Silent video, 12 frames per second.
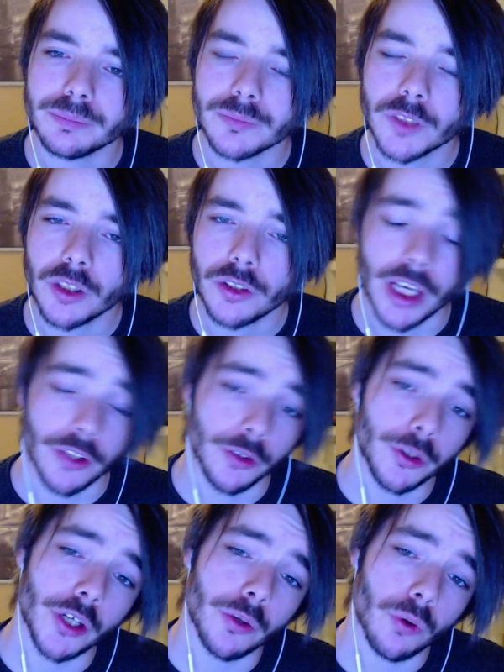Yeah, you
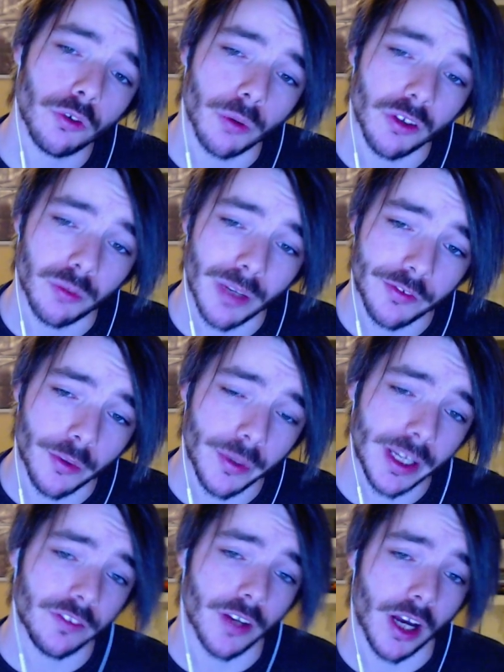can also, as well as
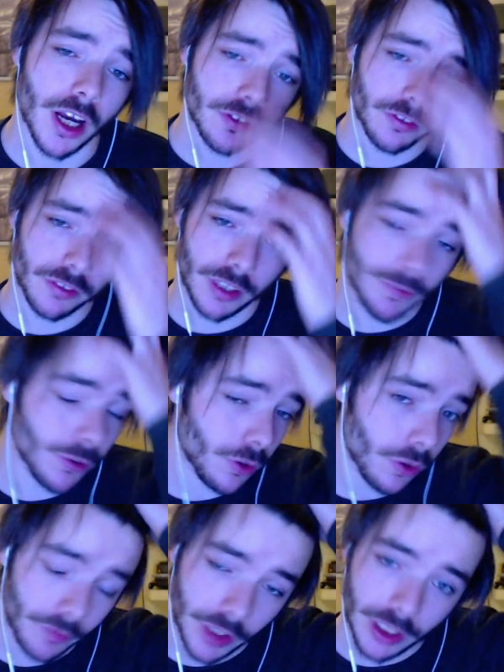donating to us, if
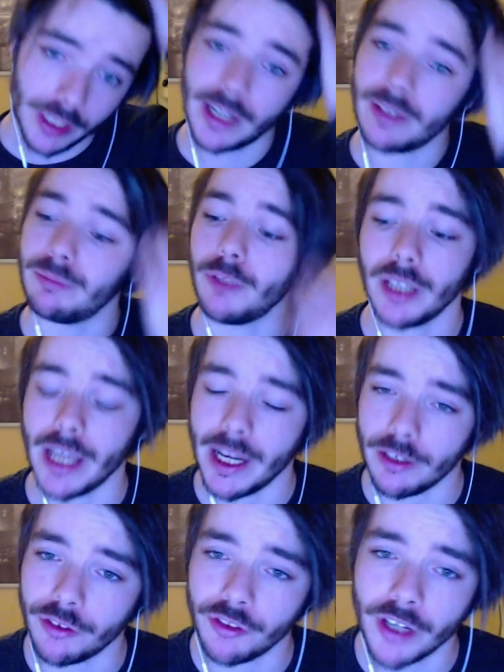you're feeling like
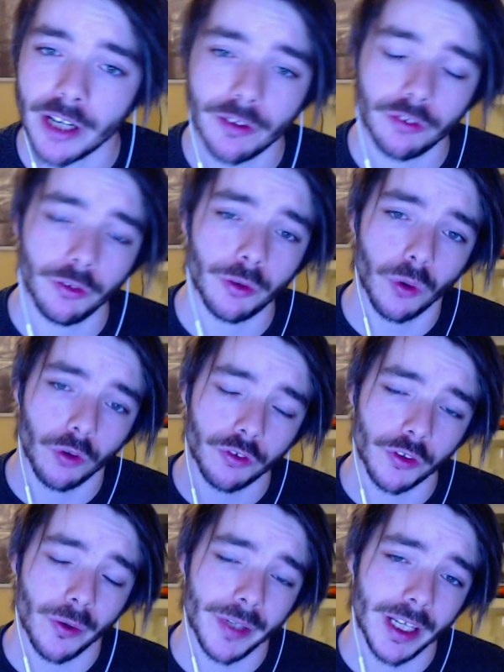extra generous, you can also
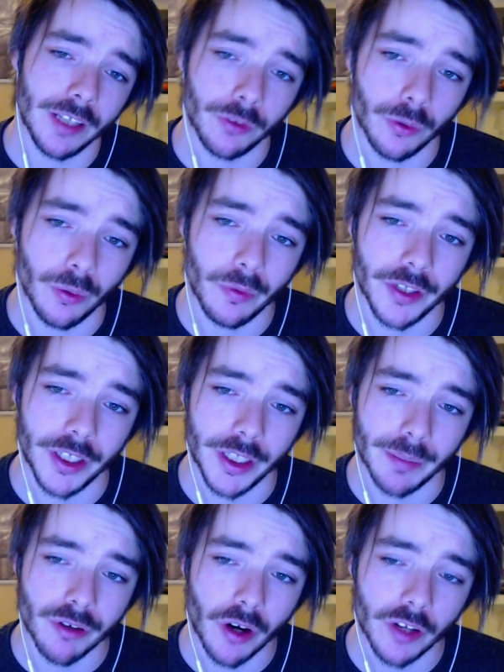donate to the
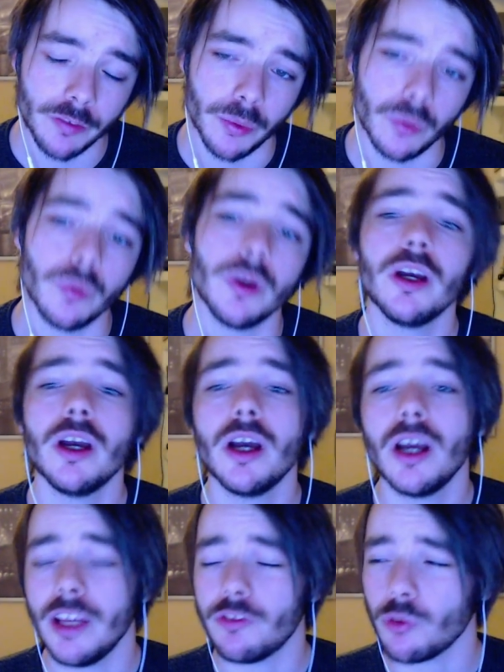prize pool.
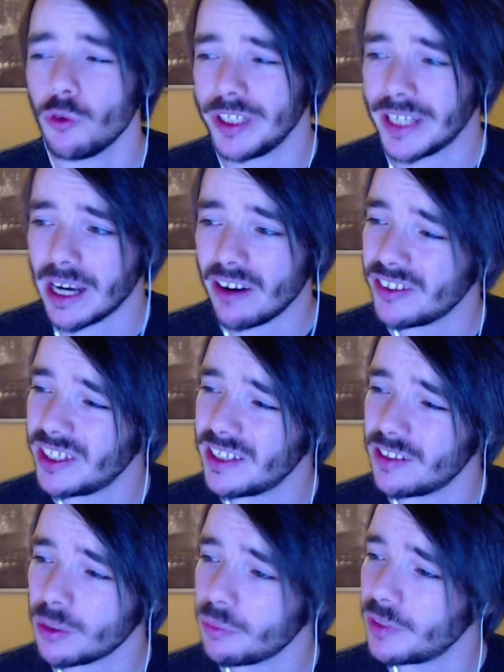It's already guaranteed
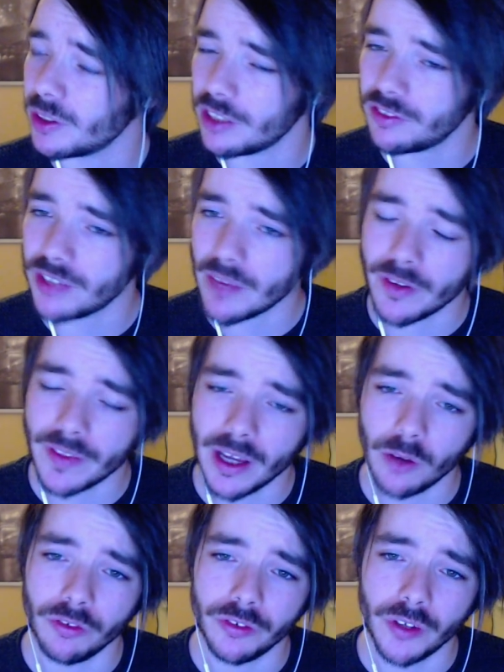at something like
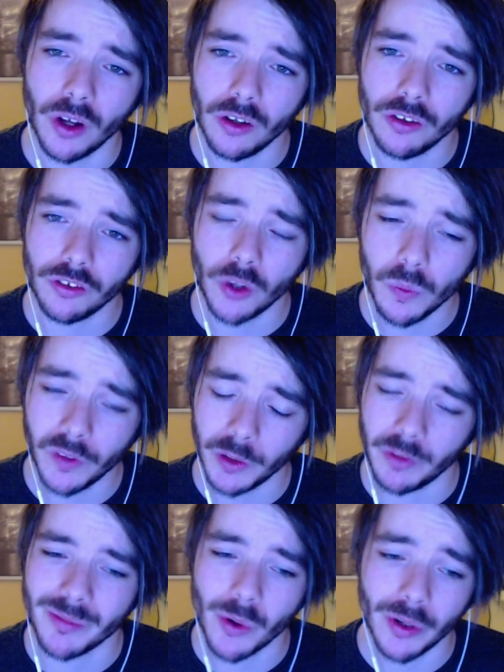$7,000, hopefully
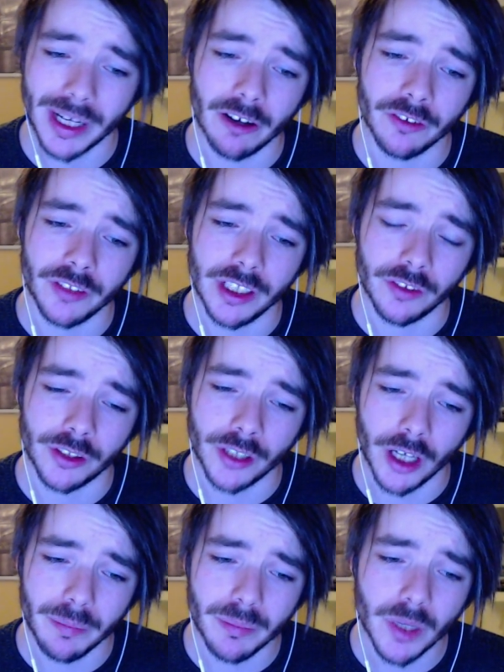with more guaranteed to
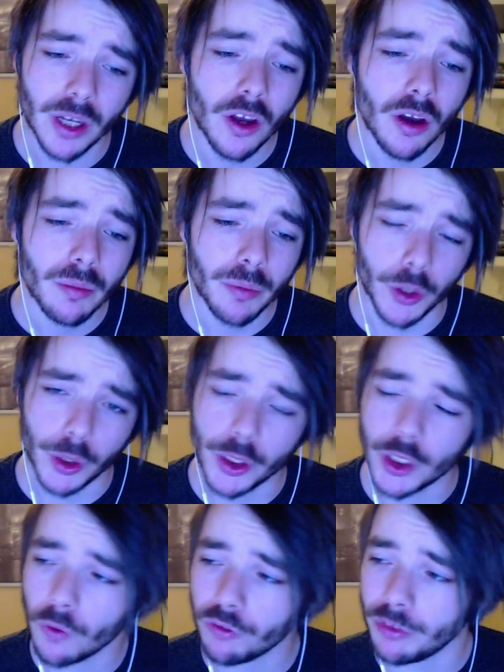come, but you can
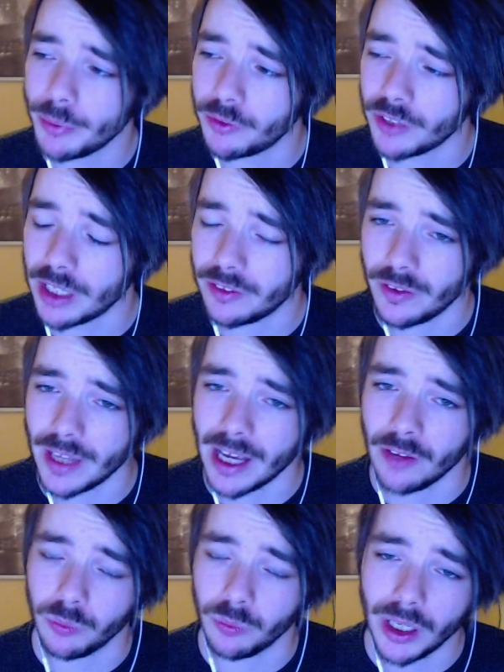contribute to that
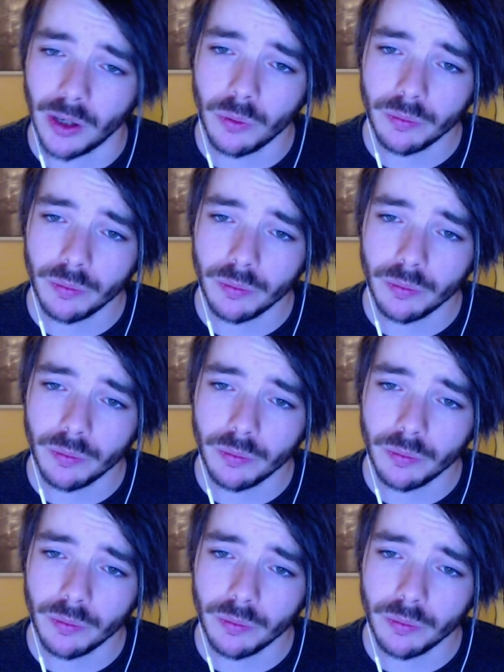as well.